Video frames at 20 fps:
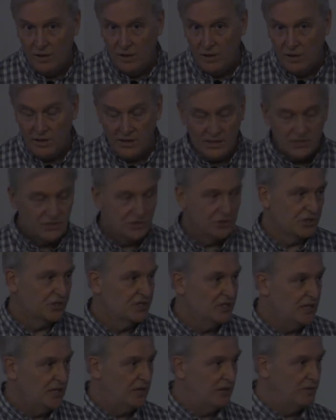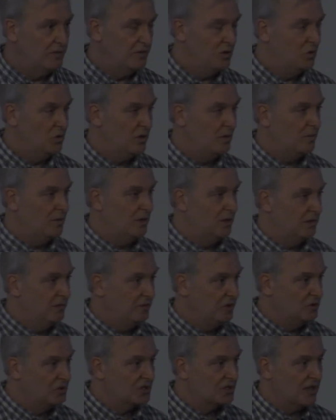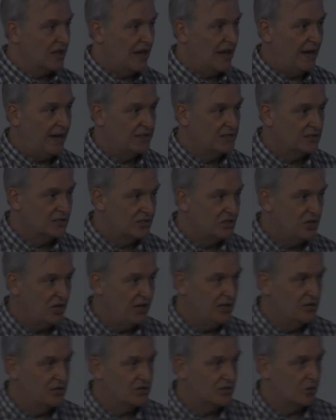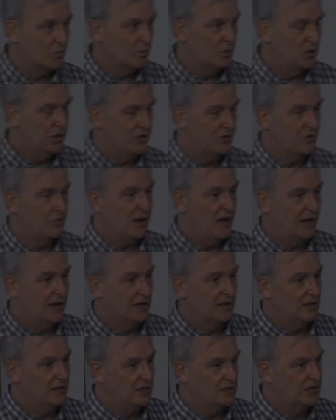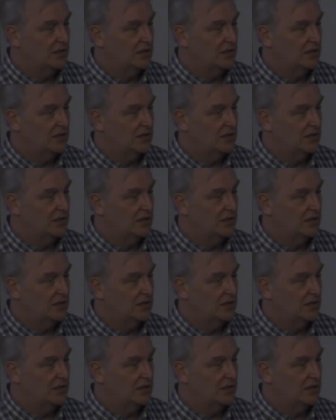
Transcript: And as you'll see in a few slides, the changes are pretty dramatic in these